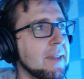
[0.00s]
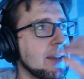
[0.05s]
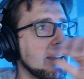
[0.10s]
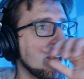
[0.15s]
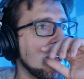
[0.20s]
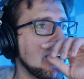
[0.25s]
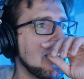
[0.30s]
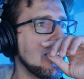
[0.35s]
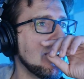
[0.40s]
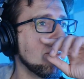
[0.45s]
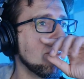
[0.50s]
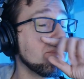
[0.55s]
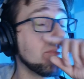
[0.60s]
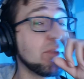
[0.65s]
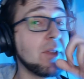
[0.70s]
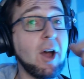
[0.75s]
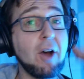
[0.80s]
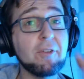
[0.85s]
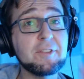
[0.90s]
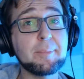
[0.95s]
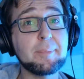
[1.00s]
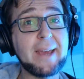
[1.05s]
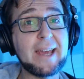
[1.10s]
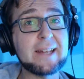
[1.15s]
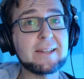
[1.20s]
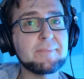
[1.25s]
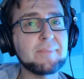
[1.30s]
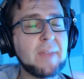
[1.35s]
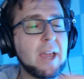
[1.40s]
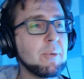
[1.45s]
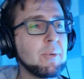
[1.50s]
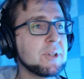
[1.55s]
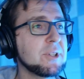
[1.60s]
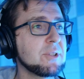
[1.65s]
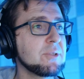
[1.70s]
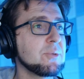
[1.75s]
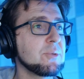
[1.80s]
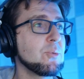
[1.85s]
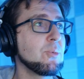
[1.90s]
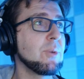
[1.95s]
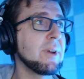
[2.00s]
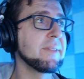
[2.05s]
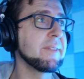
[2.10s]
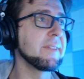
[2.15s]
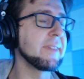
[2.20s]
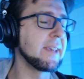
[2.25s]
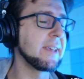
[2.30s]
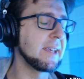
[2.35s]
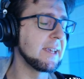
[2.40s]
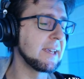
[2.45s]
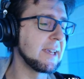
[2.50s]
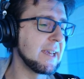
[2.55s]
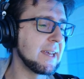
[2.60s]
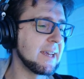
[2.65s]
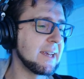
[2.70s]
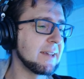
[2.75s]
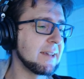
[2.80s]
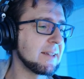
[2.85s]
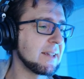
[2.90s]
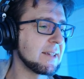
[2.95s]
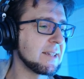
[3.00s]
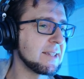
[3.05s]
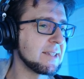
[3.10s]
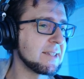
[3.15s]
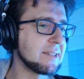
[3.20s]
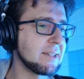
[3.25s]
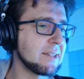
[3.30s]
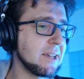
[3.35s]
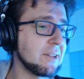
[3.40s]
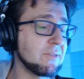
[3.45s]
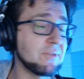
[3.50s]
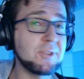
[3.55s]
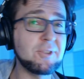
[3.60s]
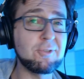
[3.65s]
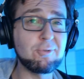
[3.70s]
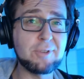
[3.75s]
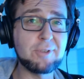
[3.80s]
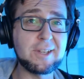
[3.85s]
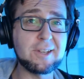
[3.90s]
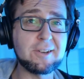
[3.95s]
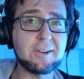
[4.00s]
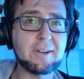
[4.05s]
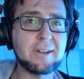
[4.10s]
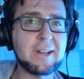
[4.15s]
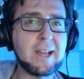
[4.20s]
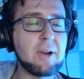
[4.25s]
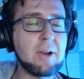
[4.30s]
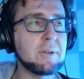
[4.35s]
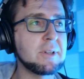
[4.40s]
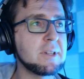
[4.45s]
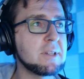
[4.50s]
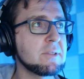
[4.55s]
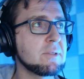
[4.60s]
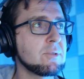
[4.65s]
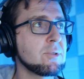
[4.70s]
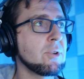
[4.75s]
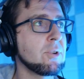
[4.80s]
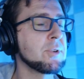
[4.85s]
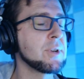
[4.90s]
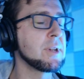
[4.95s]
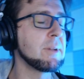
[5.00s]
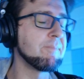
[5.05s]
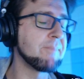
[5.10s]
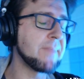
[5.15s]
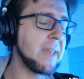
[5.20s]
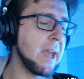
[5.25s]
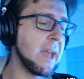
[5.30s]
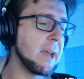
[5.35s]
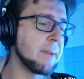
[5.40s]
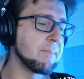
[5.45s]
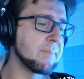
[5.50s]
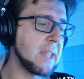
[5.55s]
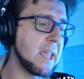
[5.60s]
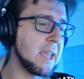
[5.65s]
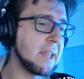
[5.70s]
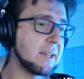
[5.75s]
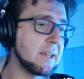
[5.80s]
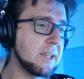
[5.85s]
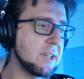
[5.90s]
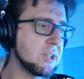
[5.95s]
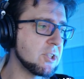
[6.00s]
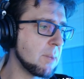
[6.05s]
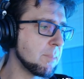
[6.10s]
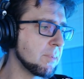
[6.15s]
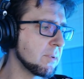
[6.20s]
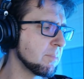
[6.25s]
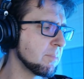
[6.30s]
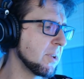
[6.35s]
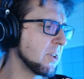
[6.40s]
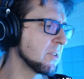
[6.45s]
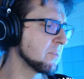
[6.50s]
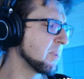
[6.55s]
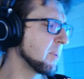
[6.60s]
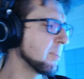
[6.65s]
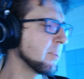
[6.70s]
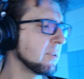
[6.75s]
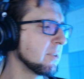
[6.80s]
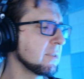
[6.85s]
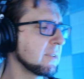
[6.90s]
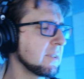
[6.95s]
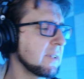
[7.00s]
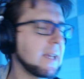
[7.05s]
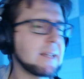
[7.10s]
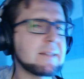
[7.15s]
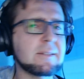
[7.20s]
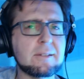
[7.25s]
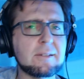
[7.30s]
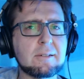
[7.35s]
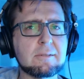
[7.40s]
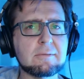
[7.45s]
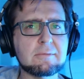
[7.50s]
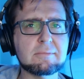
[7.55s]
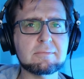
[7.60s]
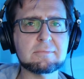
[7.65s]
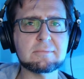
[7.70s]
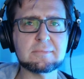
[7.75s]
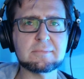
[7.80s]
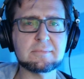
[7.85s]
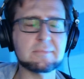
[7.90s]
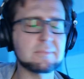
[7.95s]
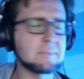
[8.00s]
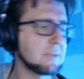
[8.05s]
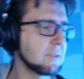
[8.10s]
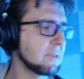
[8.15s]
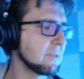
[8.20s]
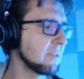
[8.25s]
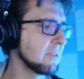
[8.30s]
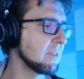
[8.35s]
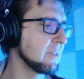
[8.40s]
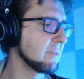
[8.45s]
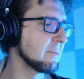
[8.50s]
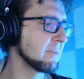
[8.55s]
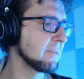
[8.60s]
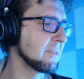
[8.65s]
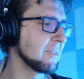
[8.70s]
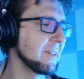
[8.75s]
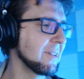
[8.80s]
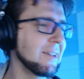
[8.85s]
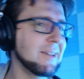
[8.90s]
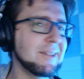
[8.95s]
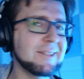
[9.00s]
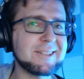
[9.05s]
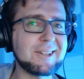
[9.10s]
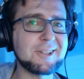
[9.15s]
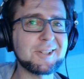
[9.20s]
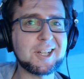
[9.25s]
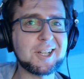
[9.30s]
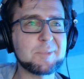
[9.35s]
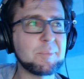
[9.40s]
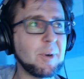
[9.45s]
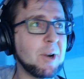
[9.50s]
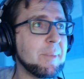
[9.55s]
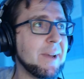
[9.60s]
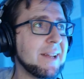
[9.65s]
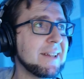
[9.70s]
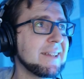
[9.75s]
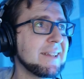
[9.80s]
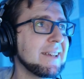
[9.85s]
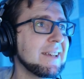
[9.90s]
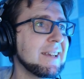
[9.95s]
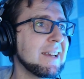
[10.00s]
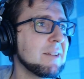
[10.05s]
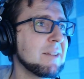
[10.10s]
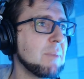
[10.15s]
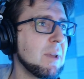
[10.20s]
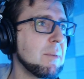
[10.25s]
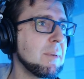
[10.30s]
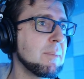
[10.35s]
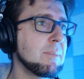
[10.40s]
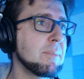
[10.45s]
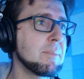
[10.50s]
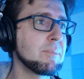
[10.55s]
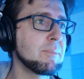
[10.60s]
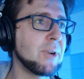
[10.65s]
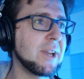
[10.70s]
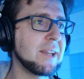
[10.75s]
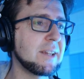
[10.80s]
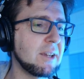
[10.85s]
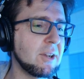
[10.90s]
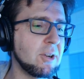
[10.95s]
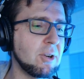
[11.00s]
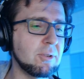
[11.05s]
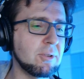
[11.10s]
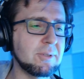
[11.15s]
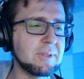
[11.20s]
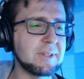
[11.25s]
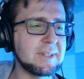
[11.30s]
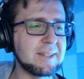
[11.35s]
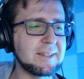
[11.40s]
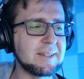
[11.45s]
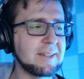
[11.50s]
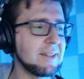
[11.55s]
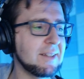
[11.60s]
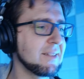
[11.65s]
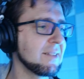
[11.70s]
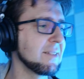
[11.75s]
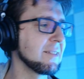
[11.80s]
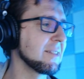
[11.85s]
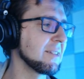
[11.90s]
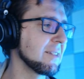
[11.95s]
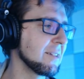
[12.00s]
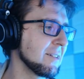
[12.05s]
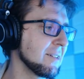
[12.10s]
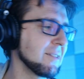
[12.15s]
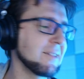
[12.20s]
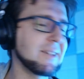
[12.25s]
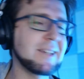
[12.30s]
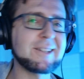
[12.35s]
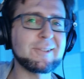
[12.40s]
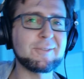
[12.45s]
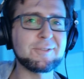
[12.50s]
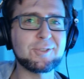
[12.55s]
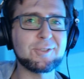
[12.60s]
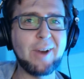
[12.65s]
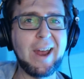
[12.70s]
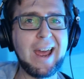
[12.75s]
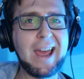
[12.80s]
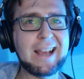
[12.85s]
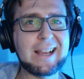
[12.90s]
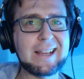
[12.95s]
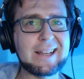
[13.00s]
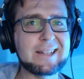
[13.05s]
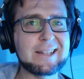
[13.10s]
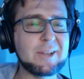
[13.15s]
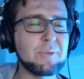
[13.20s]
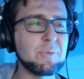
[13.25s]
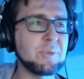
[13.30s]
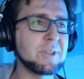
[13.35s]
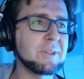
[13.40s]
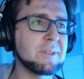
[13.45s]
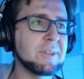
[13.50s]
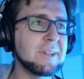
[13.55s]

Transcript: off the bat, I want to do one thing that is kind of new here now in this tutorial. And each episode, because people get, you know, start experimenting and maybe break the code and get off track, and they want